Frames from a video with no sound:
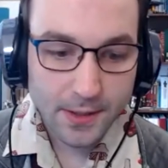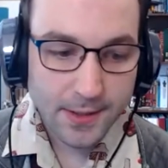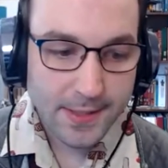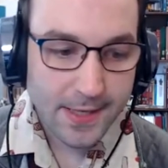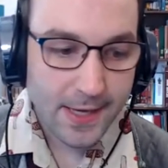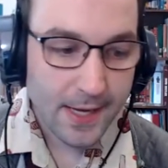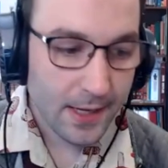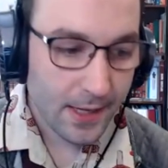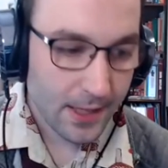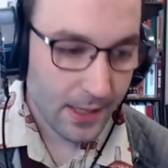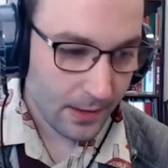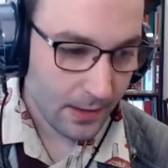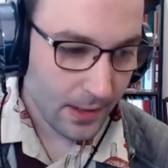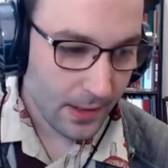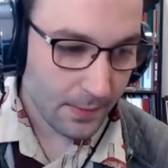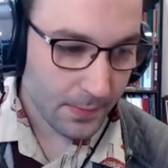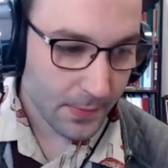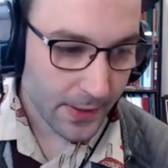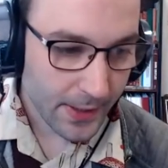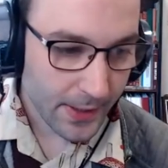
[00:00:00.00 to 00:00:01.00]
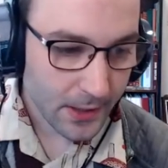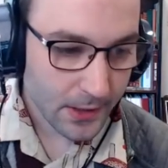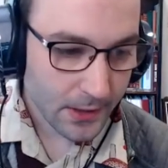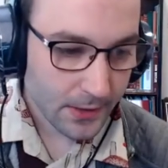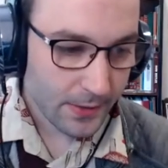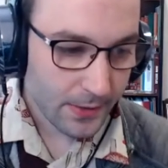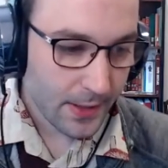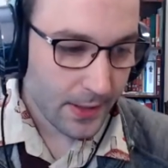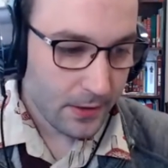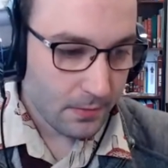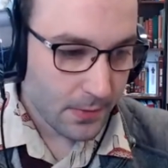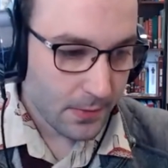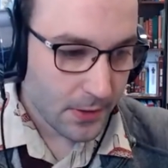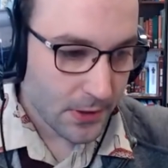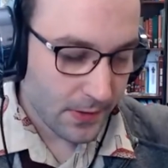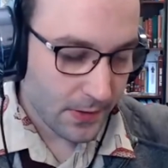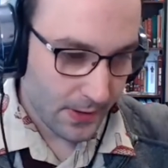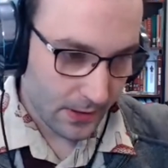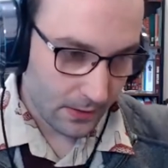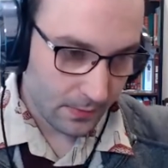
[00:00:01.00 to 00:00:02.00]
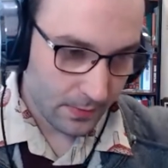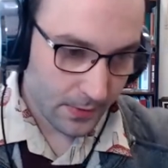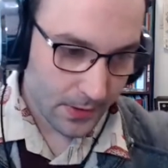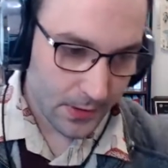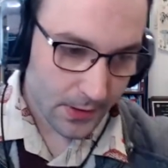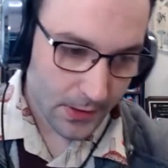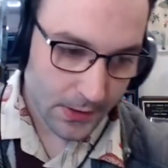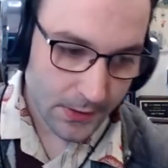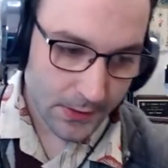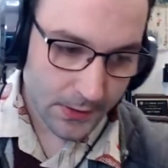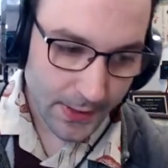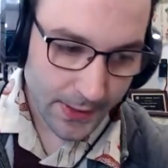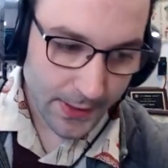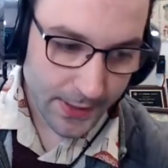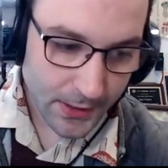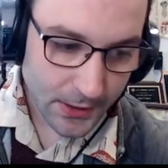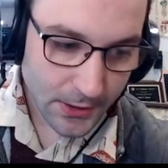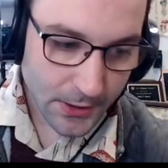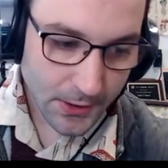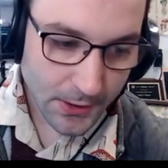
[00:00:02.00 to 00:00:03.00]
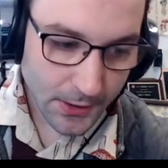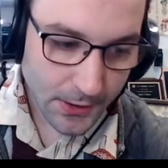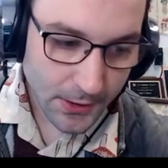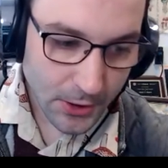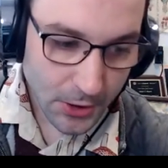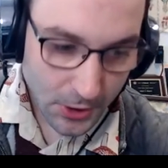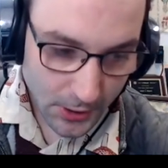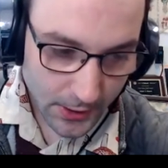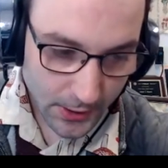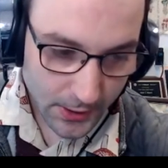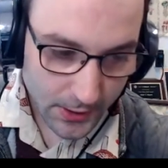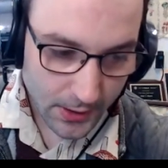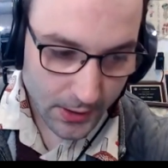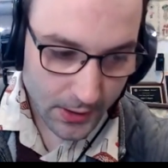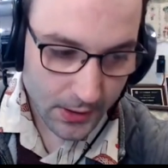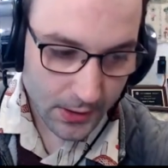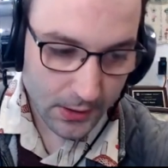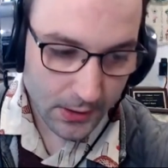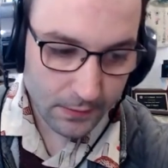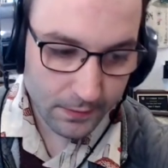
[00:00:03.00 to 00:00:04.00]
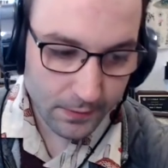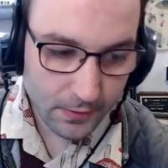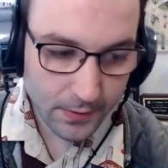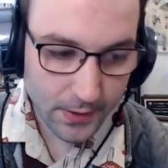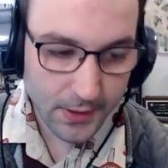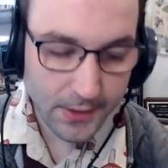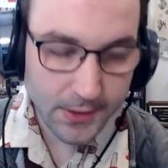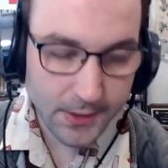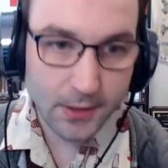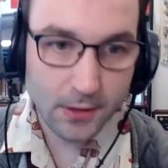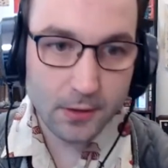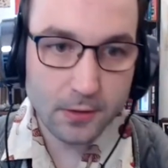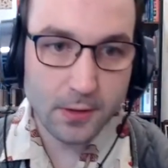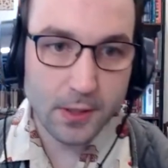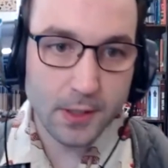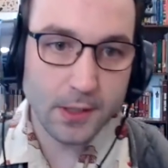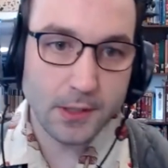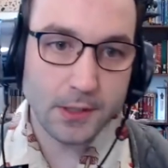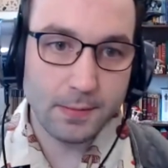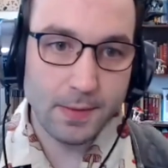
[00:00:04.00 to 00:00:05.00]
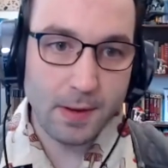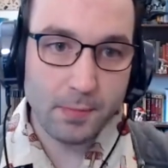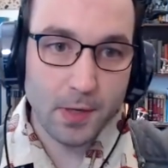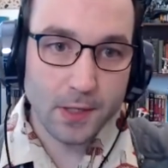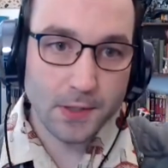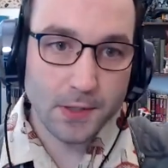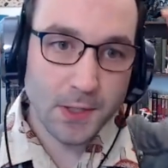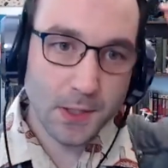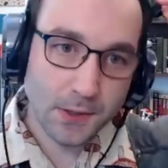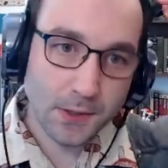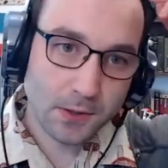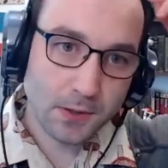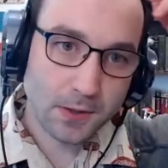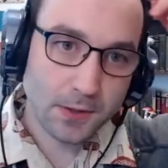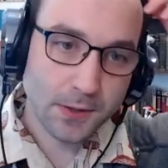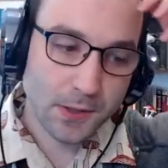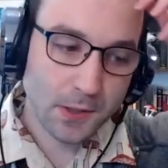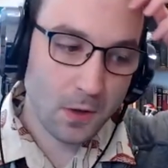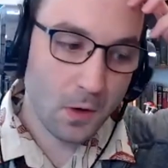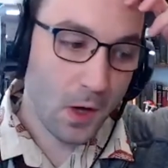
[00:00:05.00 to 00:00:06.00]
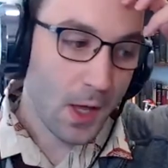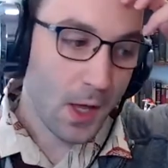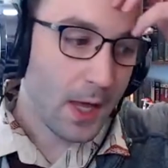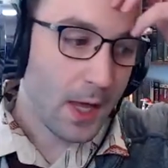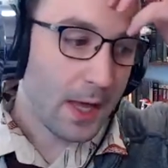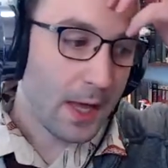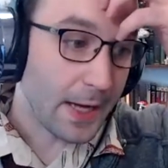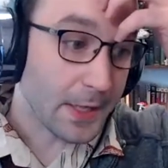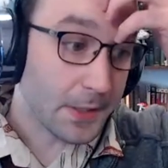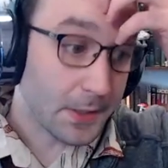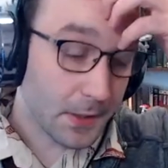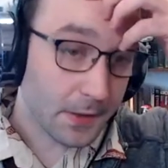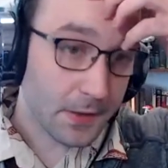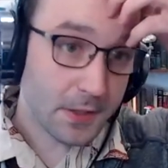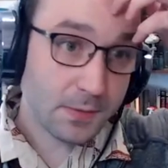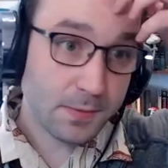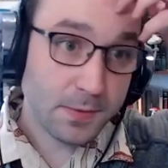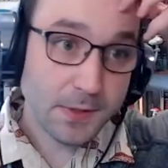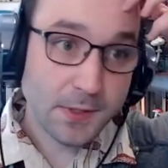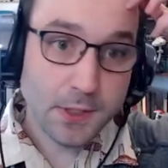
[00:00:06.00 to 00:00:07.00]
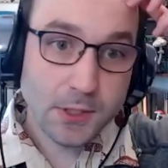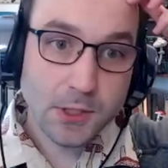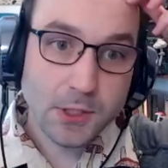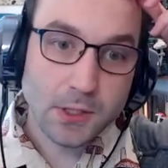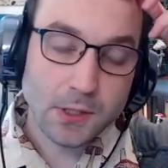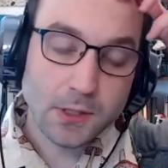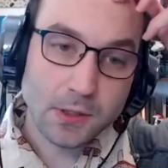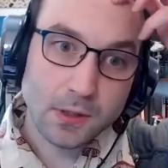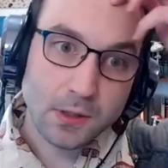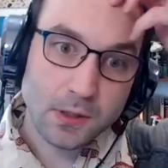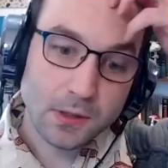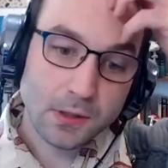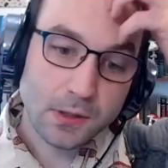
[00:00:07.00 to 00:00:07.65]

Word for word: Yeah, and I, am glad that you mentioned that because I actually should give a great deal of credit to my predecessor. So I took this position.